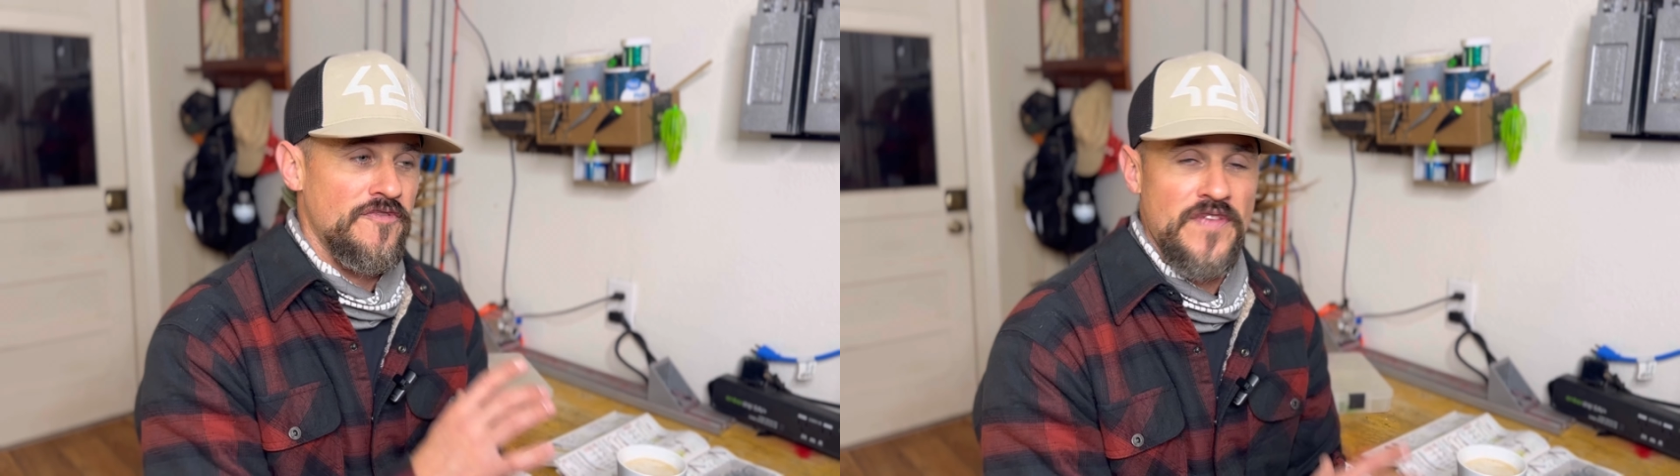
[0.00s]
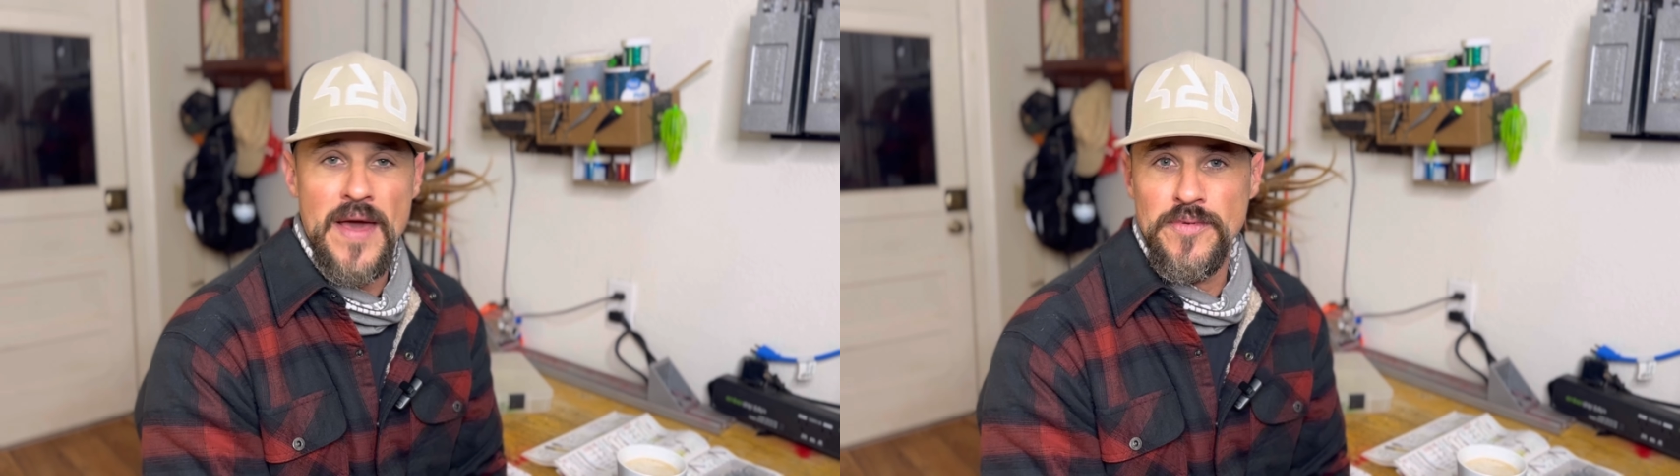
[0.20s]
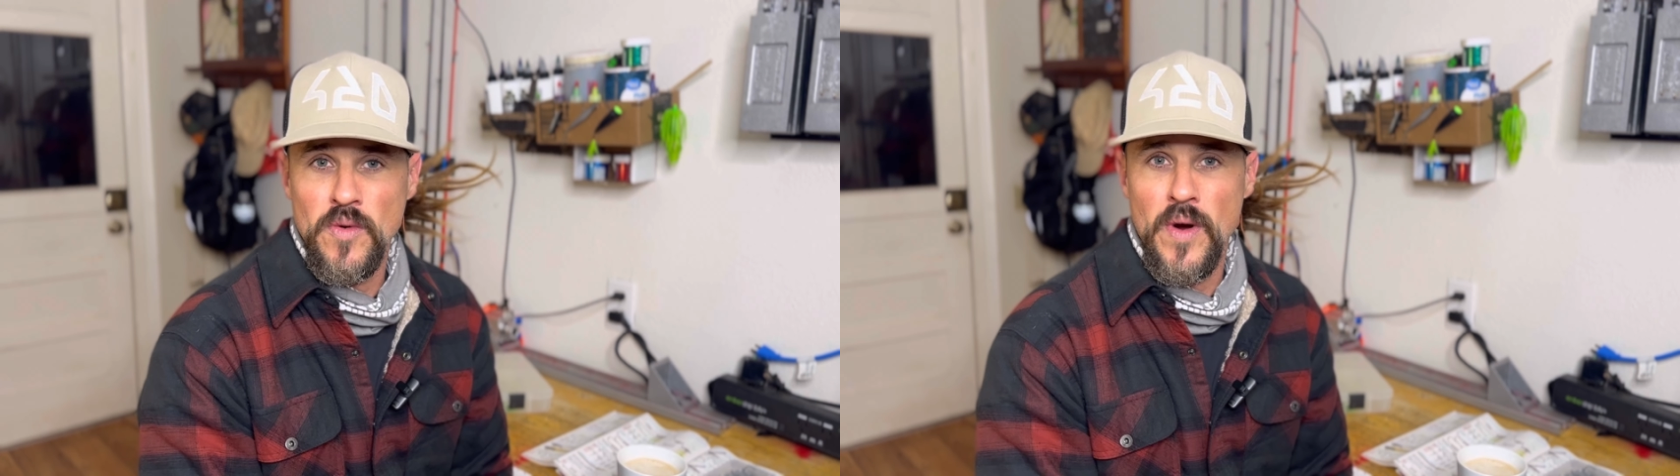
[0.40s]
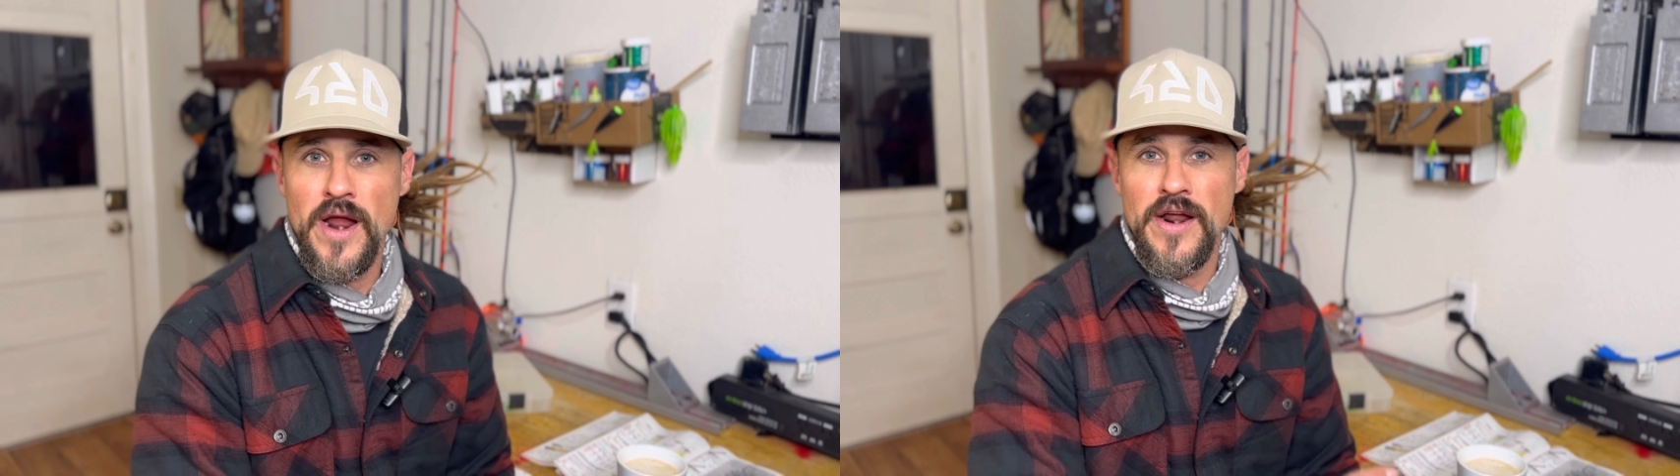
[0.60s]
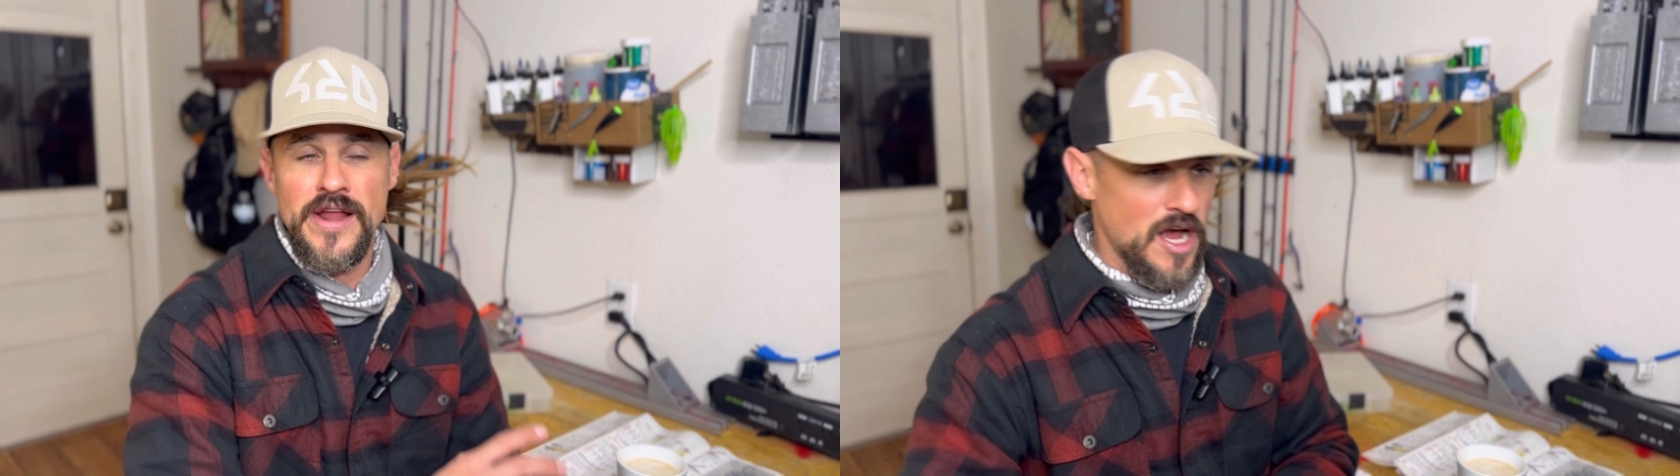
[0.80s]

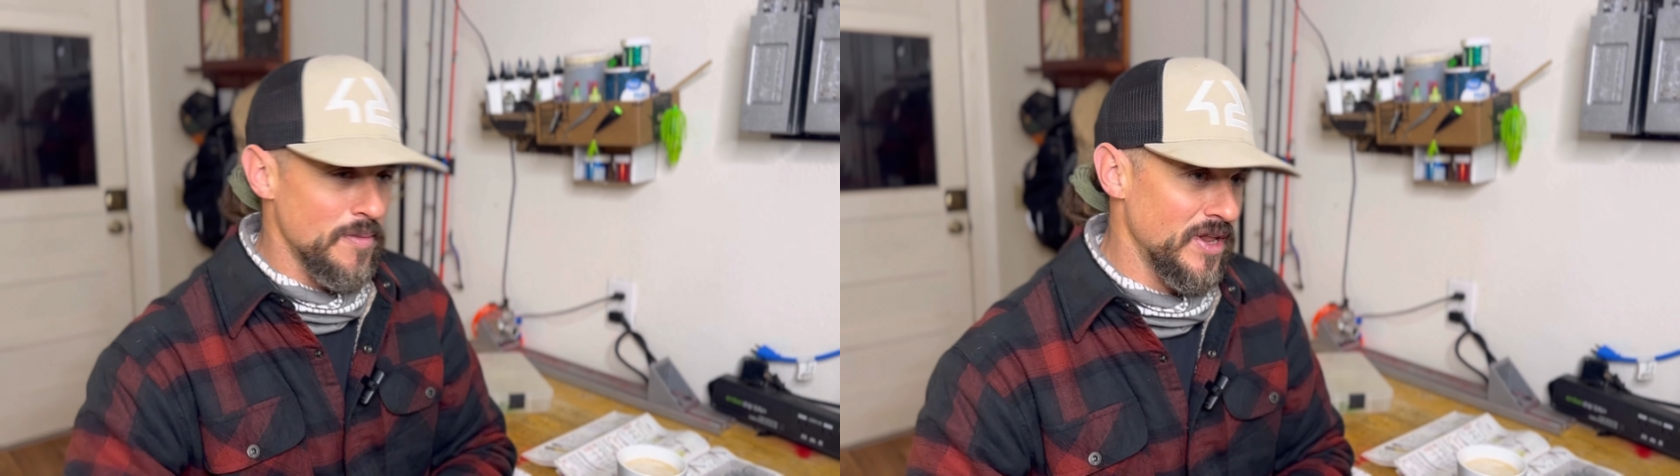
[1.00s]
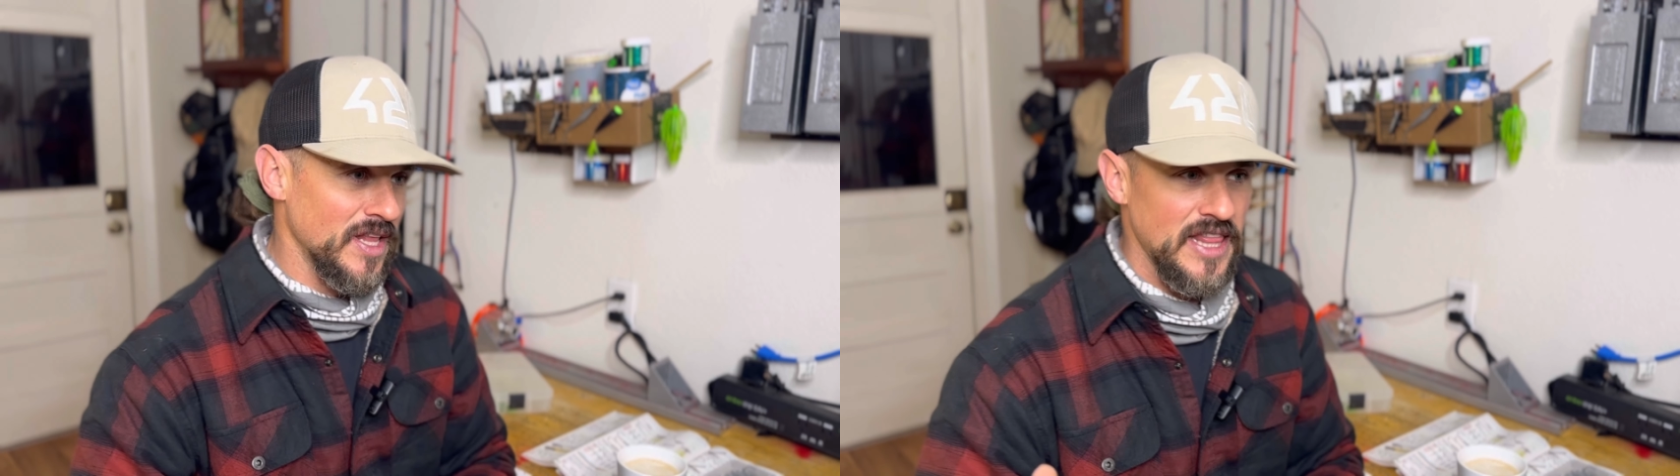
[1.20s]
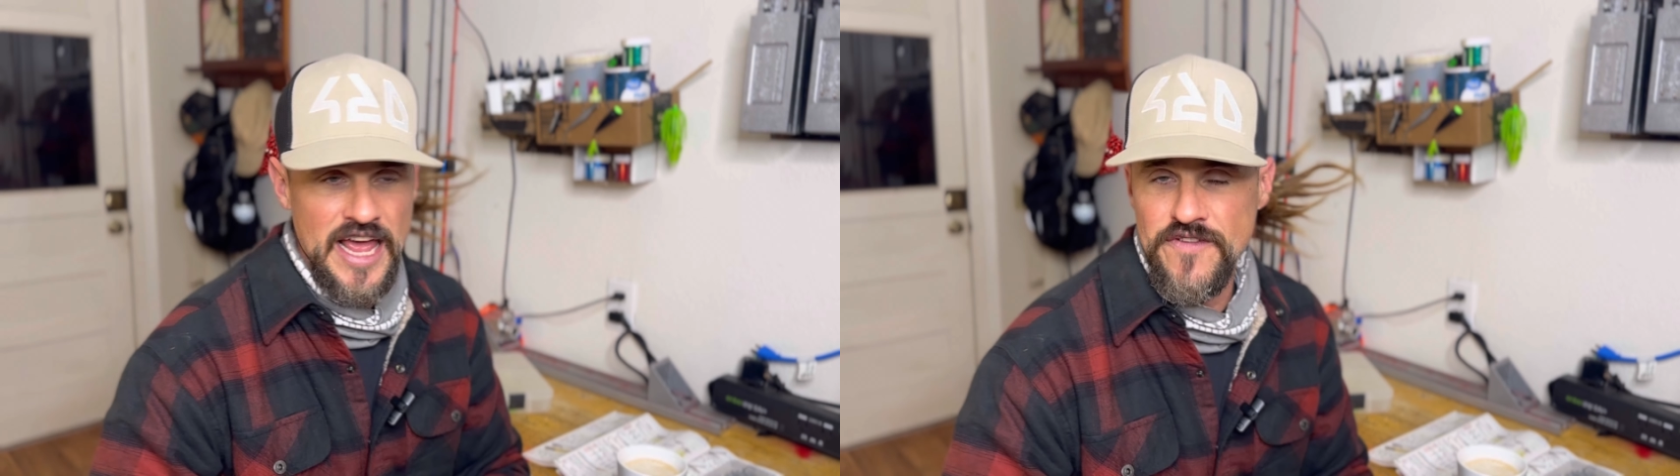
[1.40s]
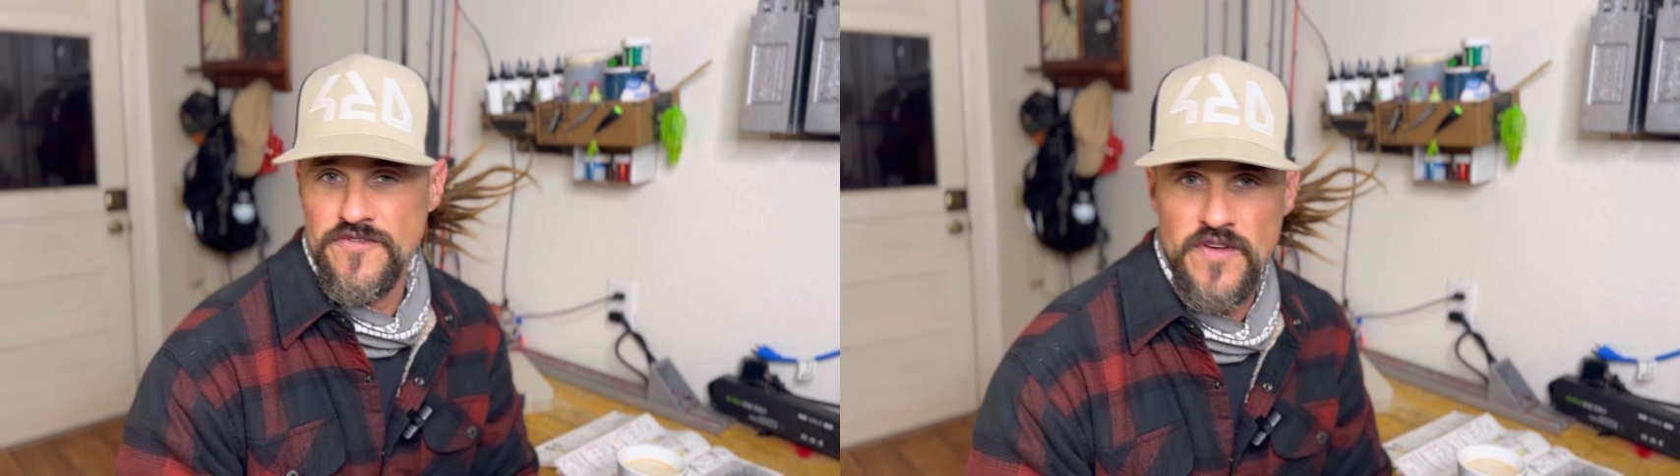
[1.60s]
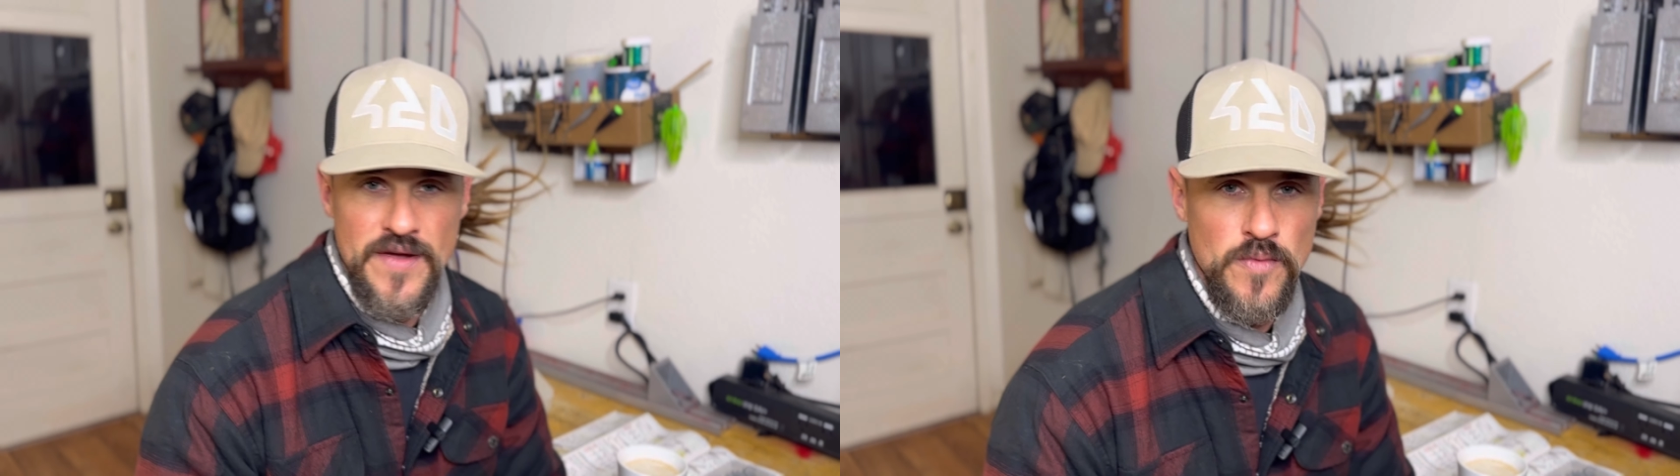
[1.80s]
February, coming in late
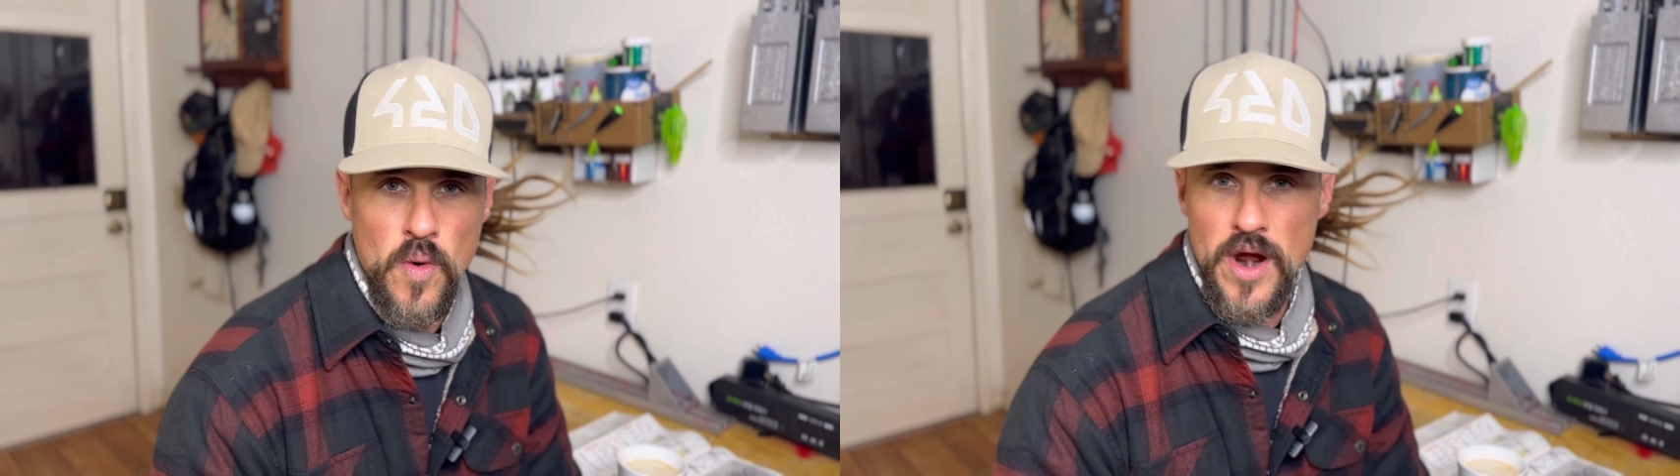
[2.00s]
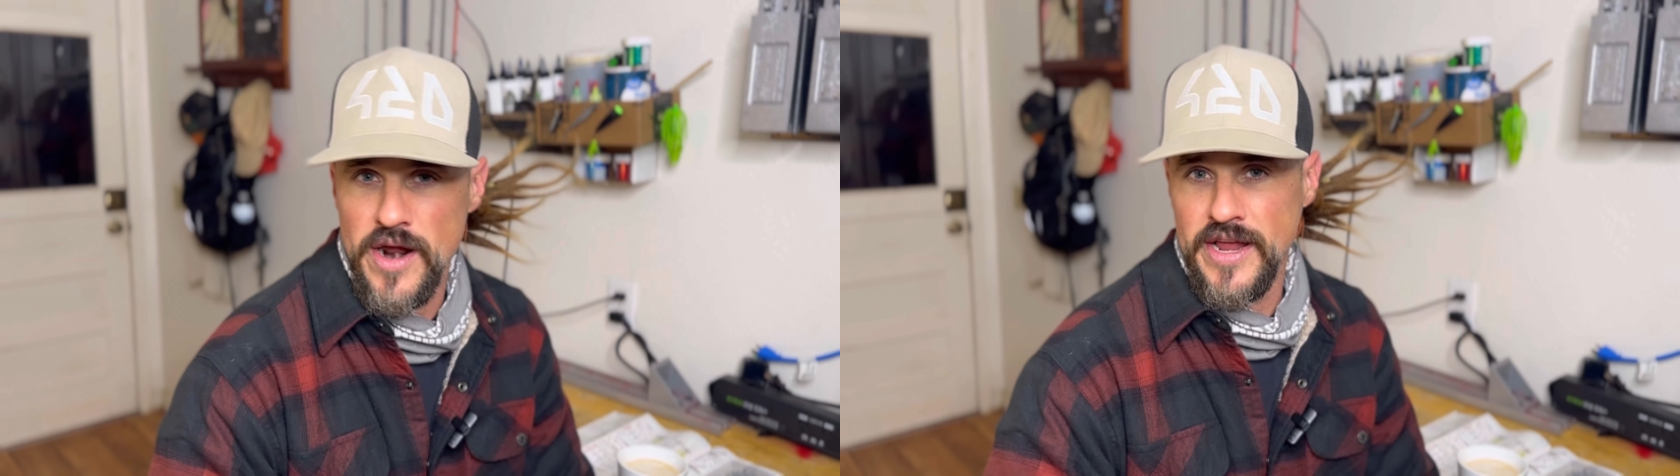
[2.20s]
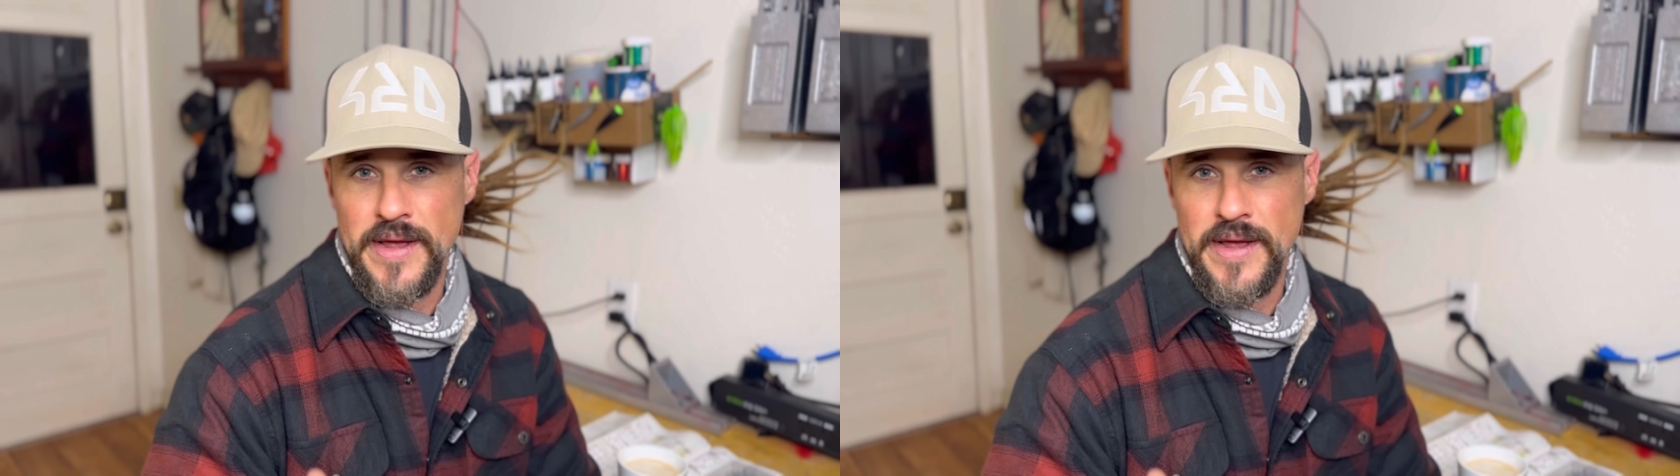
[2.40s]
February,